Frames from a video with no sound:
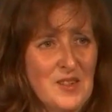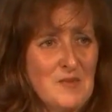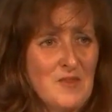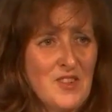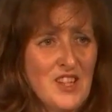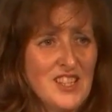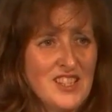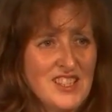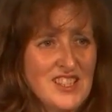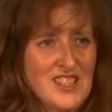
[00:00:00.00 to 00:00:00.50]
the
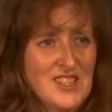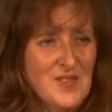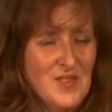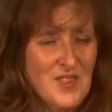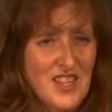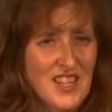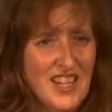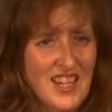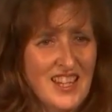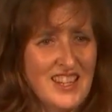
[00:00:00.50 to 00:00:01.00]
conveners
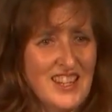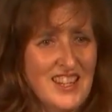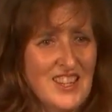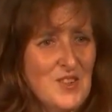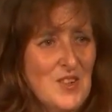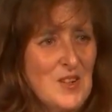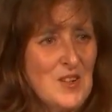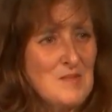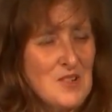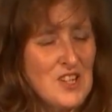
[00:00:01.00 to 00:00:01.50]
for the other
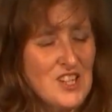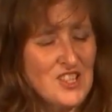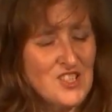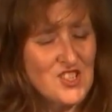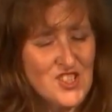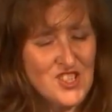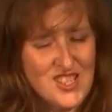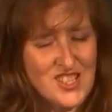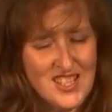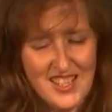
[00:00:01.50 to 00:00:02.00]
three
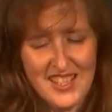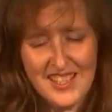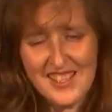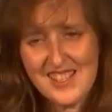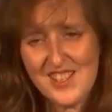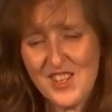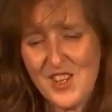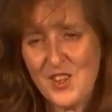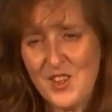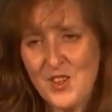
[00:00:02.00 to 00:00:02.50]
branches
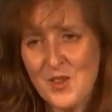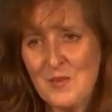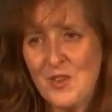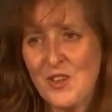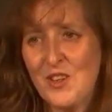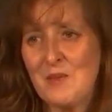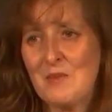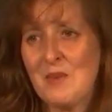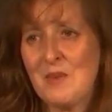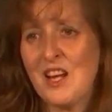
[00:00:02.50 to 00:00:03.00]
here. So
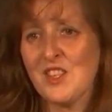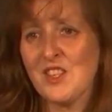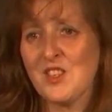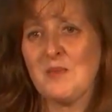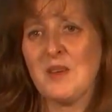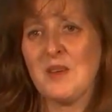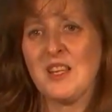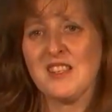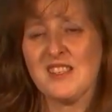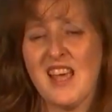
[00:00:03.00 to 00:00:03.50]
Kilbirnie
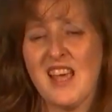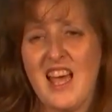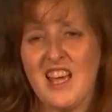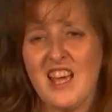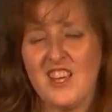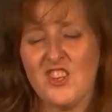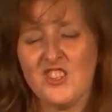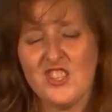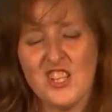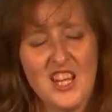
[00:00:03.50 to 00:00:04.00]
branch meets at
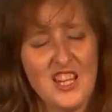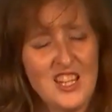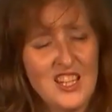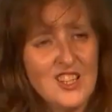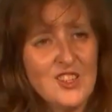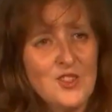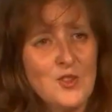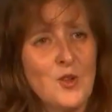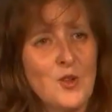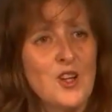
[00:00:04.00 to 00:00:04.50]
Ākau
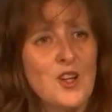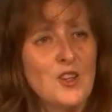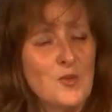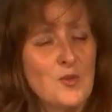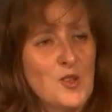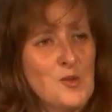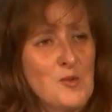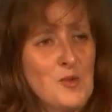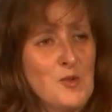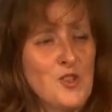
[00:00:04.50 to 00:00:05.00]
Tangi
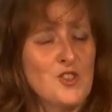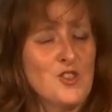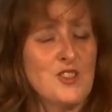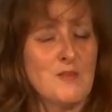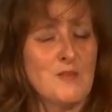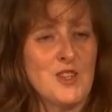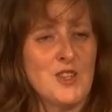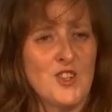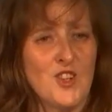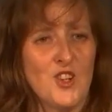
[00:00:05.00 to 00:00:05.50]
which
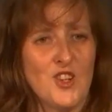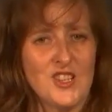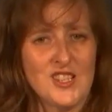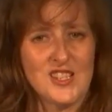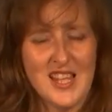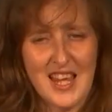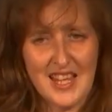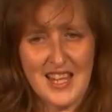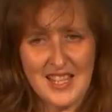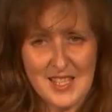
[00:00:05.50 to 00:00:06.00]
used to be known
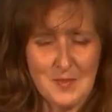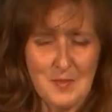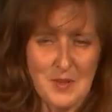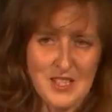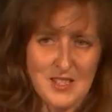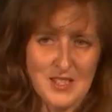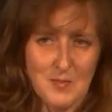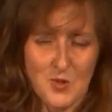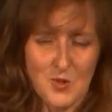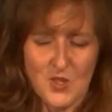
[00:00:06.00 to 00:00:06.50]
as the
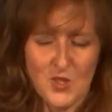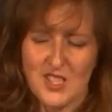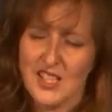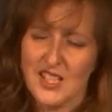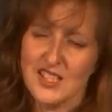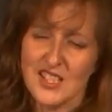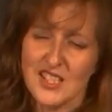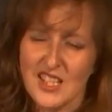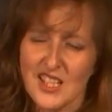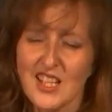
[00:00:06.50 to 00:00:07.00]
ASB Sports
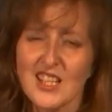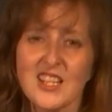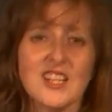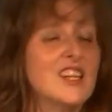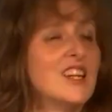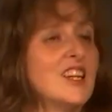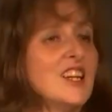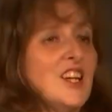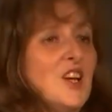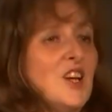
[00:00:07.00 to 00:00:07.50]
Centre.
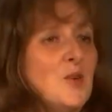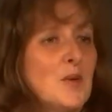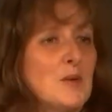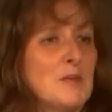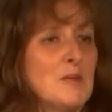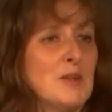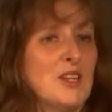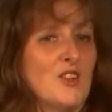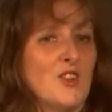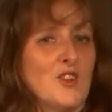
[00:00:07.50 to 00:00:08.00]

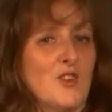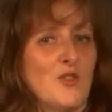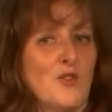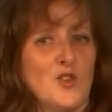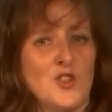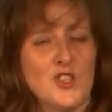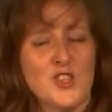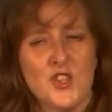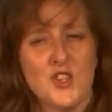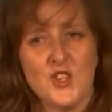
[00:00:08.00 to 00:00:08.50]
We meet on the
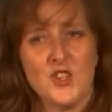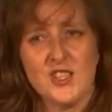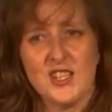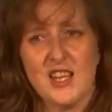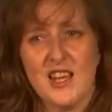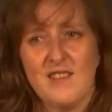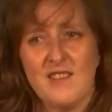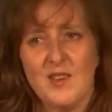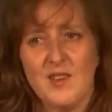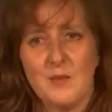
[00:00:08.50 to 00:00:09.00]
first
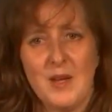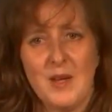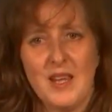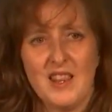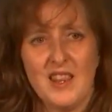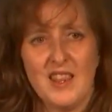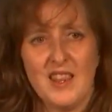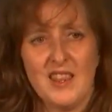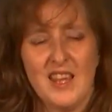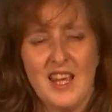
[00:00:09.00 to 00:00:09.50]
Thursday of the
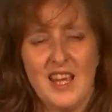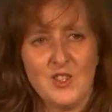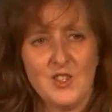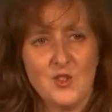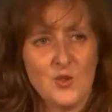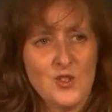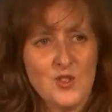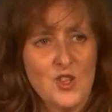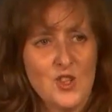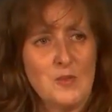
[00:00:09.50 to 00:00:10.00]
month. Our
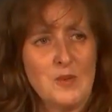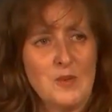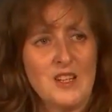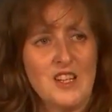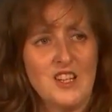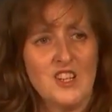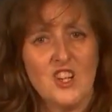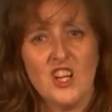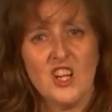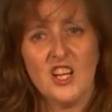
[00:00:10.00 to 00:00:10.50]
doors
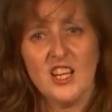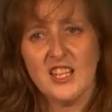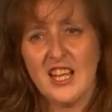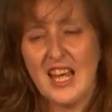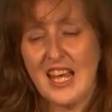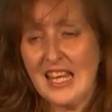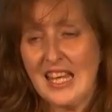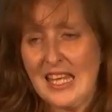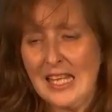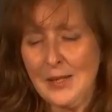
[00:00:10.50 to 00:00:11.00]
open at
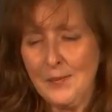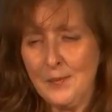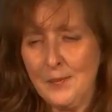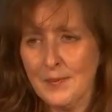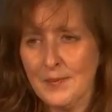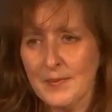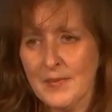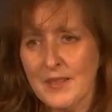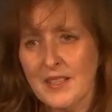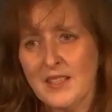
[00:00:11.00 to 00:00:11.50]
9
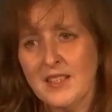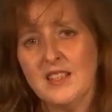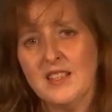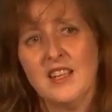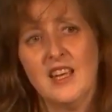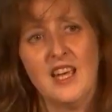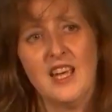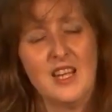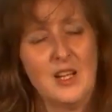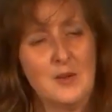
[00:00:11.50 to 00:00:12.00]
a.m.
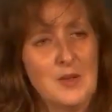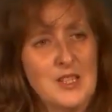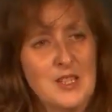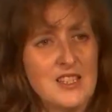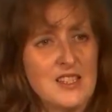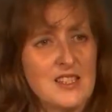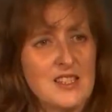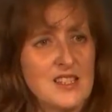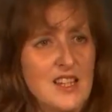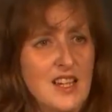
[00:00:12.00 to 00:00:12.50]
and our
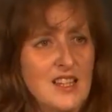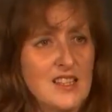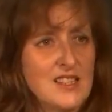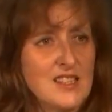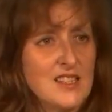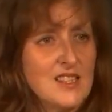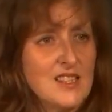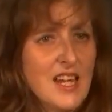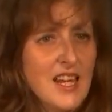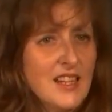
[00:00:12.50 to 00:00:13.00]
meeting
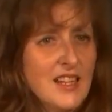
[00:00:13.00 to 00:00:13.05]
starts at